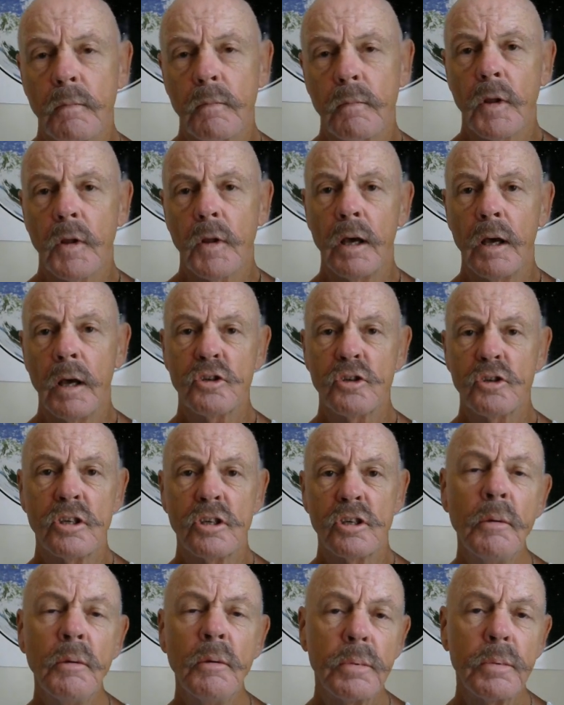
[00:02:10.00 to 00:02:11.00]
And it's
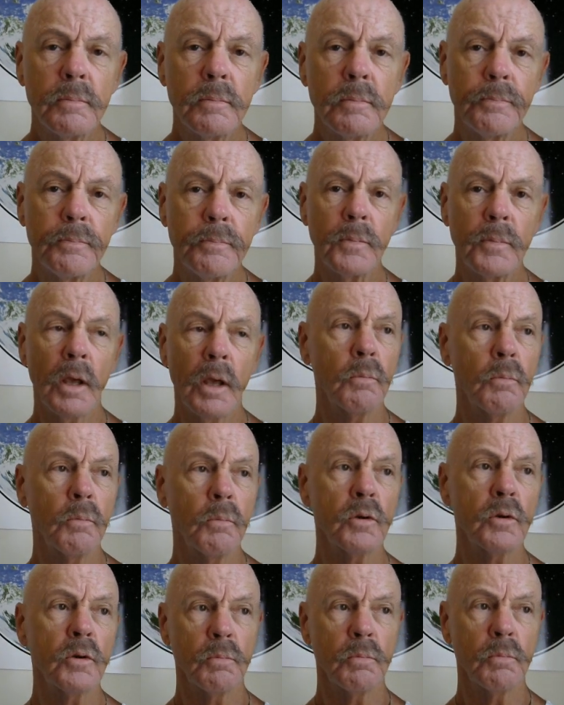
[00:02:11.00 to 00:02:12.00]
cheap in
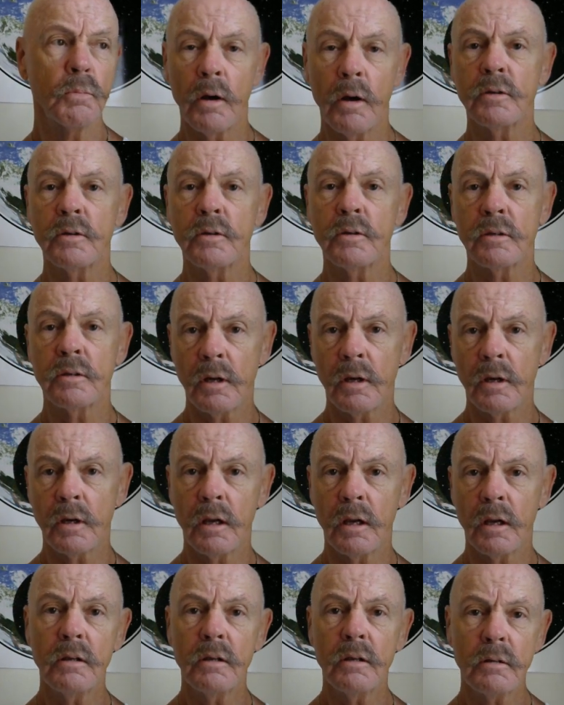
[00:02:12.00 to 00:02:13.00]
most modern
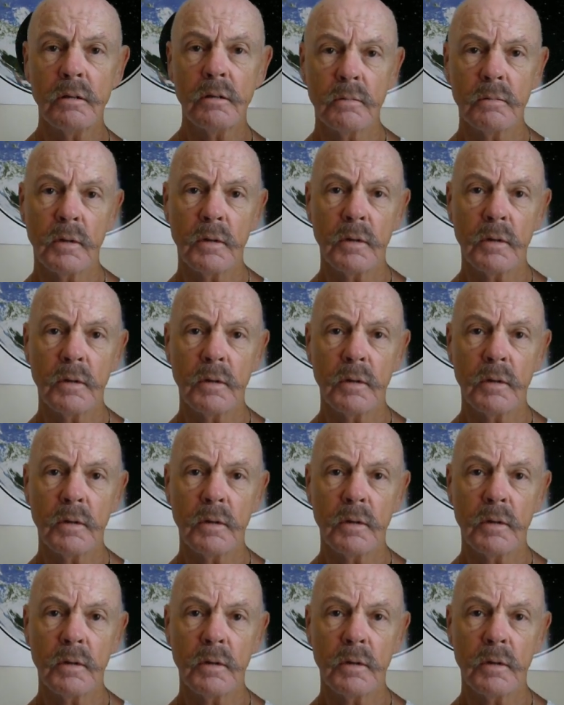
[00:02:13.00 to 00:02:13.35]
societies.